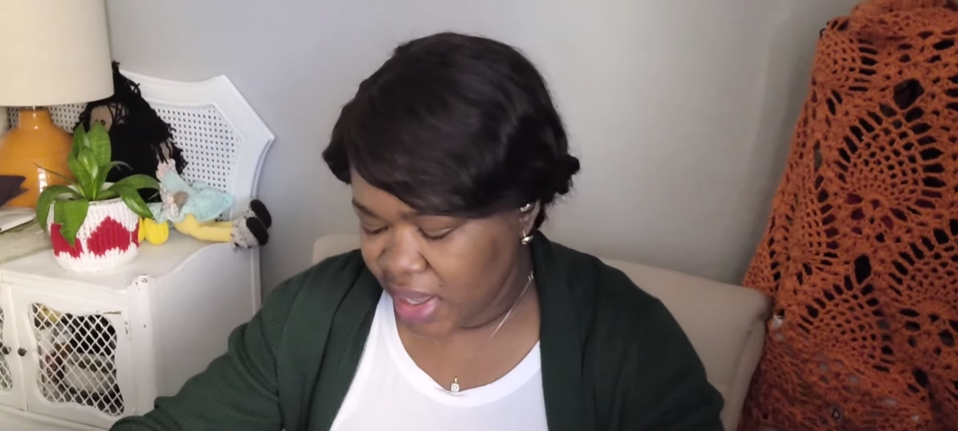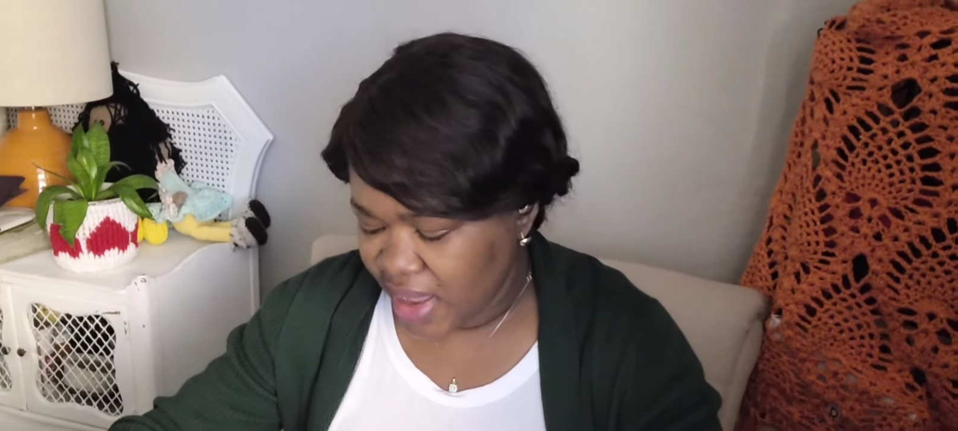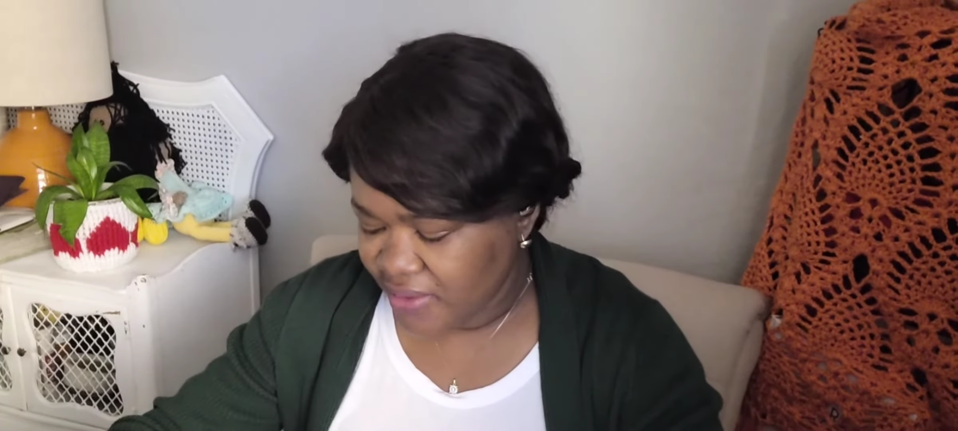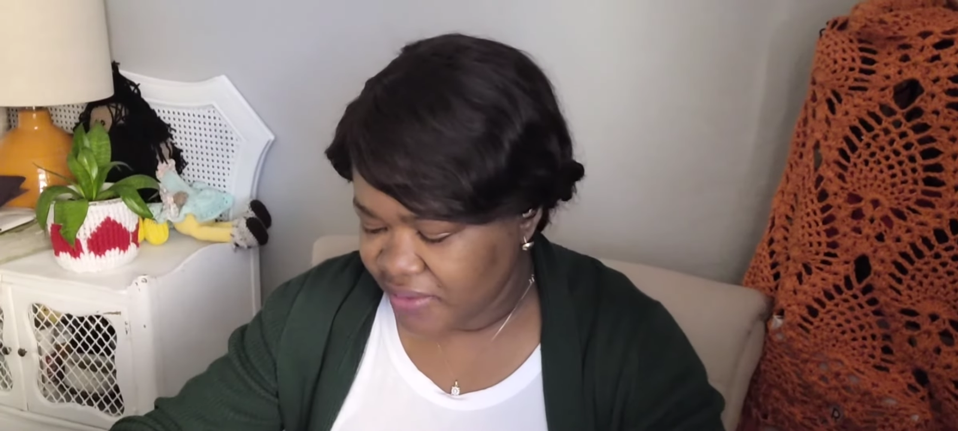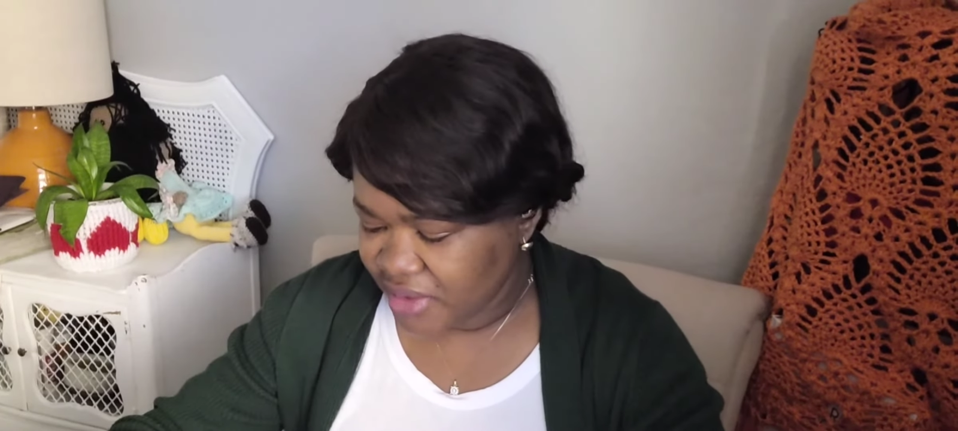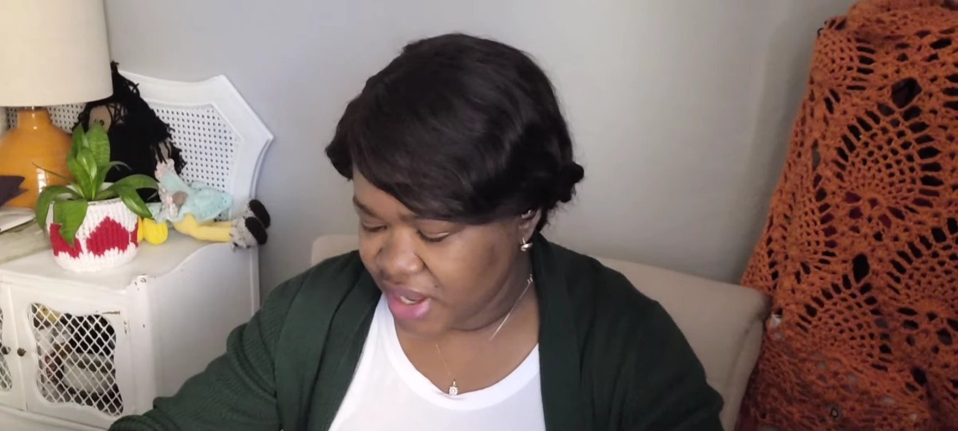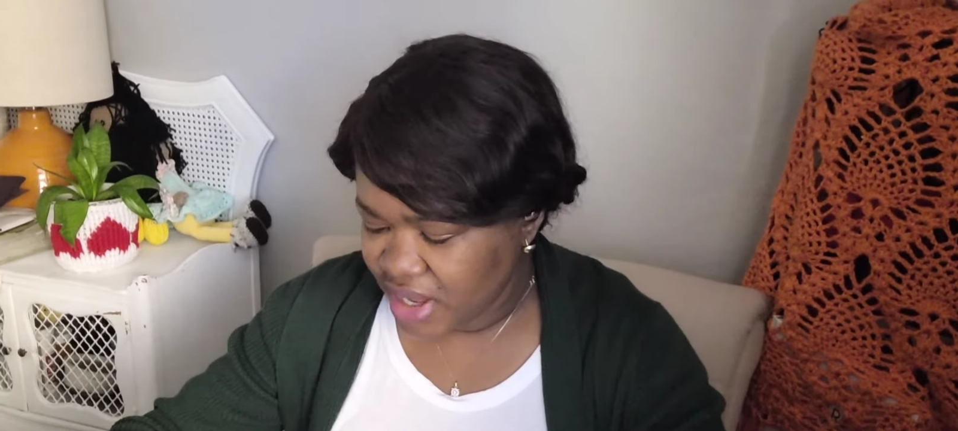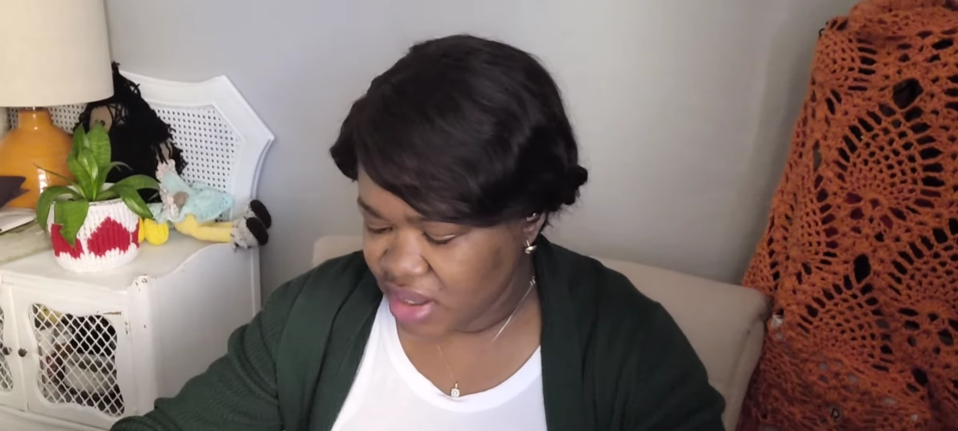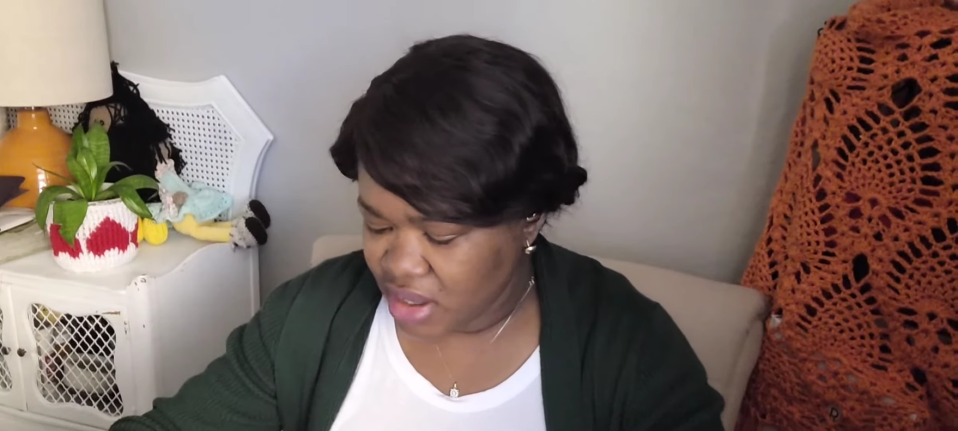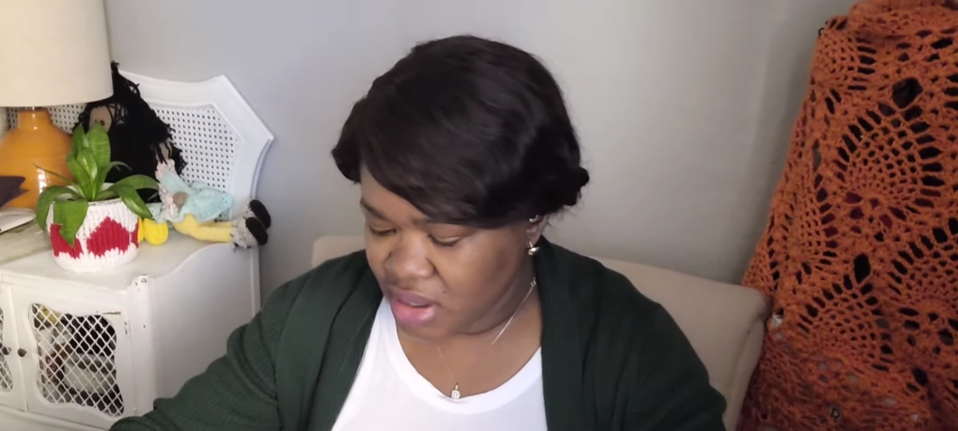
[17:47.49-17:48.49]
And for
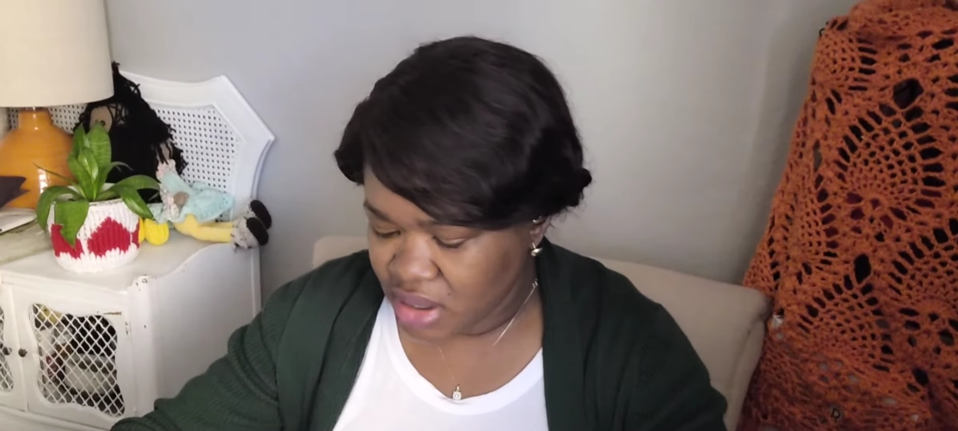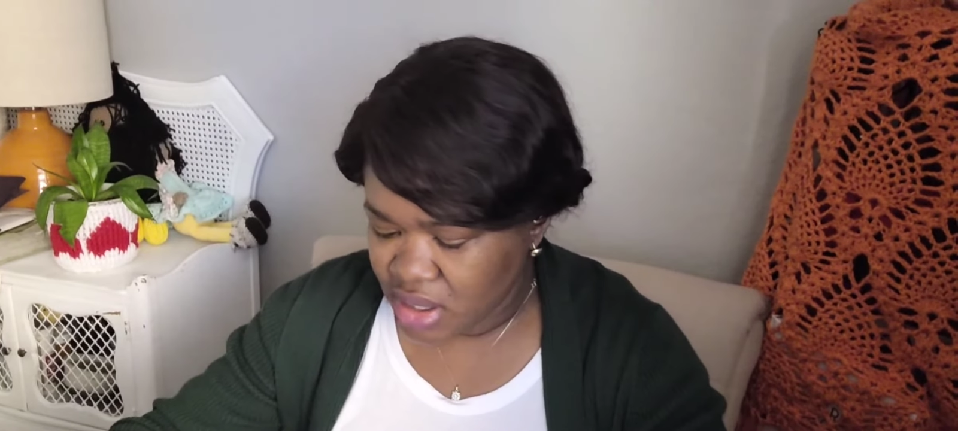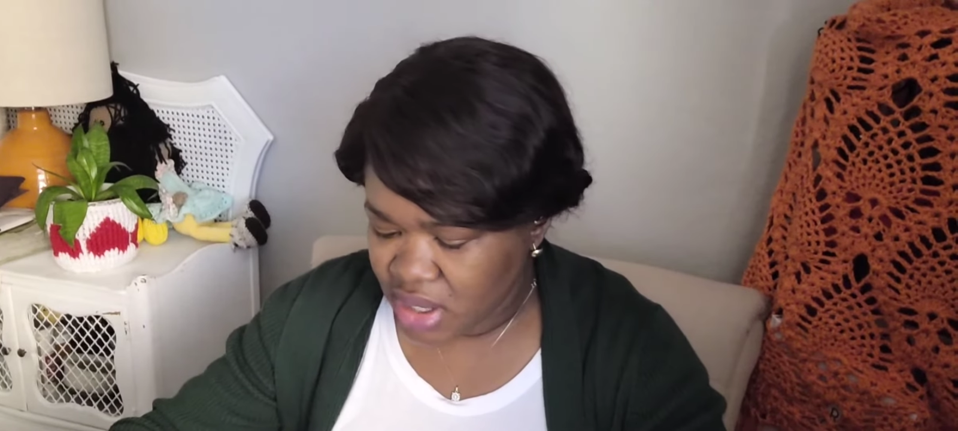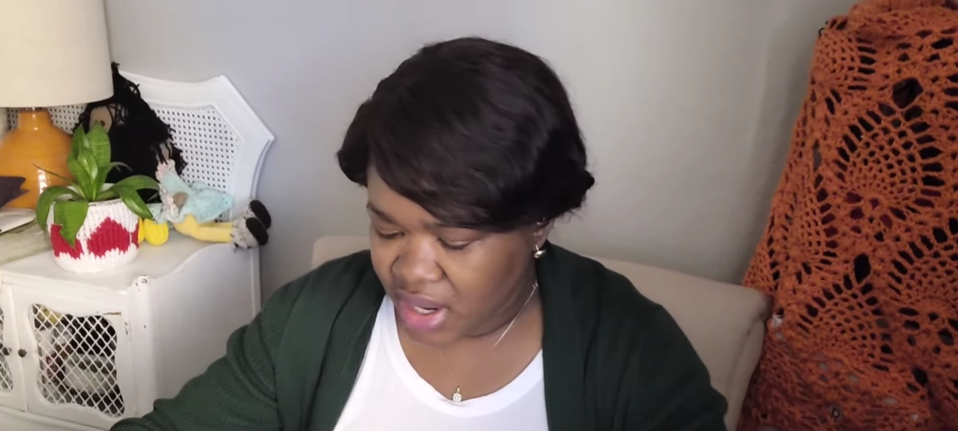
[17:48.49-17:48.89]
that yarn,